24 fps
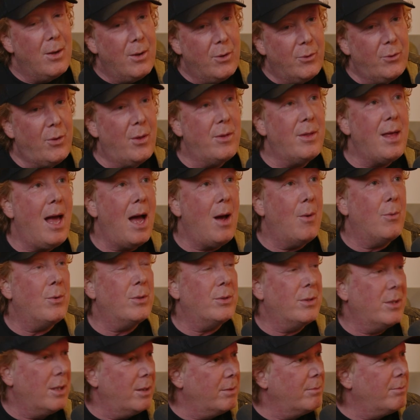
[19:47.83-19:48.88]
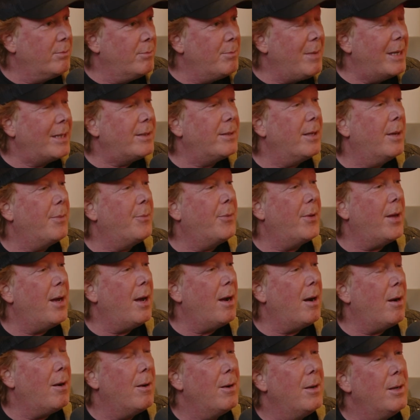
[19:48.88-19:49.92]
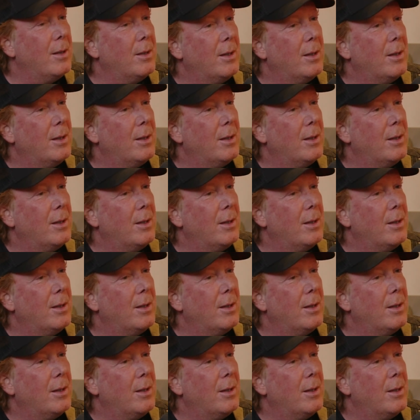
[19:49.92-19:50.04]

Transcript: So that was the mix up there.